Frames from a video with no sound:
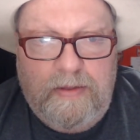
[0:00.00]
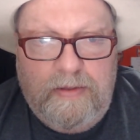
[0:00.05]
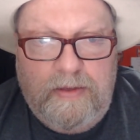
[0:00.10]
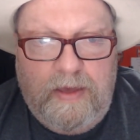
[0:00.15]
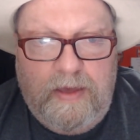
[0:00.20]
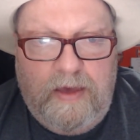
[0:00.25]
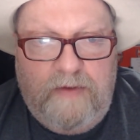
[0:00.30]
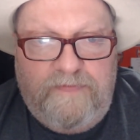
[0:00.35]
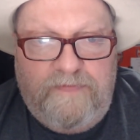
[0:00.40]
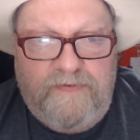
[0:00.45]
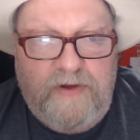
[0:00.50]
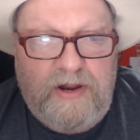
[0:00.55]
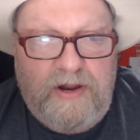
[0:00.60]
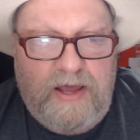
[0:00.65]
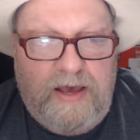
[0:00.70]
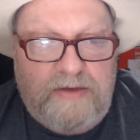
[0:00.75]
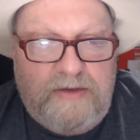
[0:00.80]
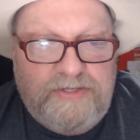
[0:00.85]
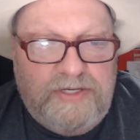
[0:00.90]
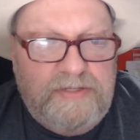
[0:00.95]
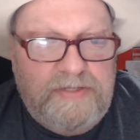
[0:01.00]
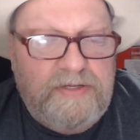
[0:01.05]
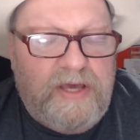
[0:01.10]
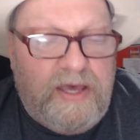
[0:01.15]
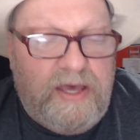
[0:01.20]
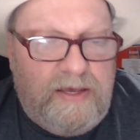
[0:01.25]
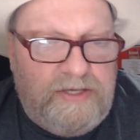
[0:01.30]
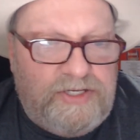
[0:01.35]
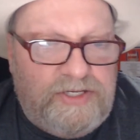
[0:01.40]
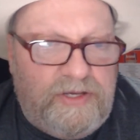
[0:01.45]
Yeah, 3,000.
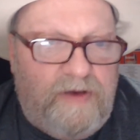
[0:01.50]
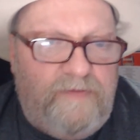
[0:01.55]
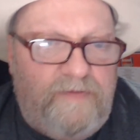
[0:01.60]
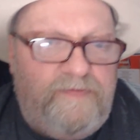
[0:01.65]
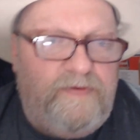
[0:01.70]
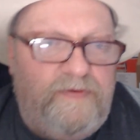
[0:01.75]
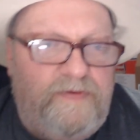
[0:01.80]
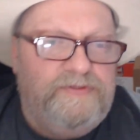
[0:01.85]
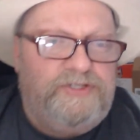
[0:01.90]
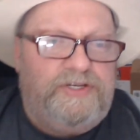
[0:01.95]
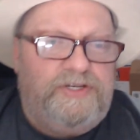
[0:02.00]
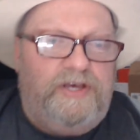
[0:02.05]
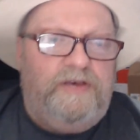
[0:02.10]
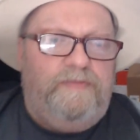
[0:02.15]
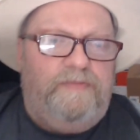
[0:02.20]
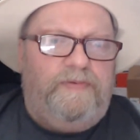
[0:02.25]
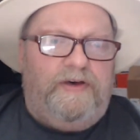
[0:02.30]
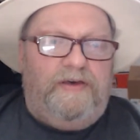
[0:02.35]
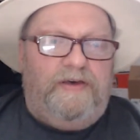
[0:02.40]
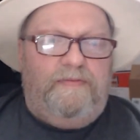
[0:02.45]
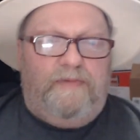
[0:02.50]
Get yourself on CB,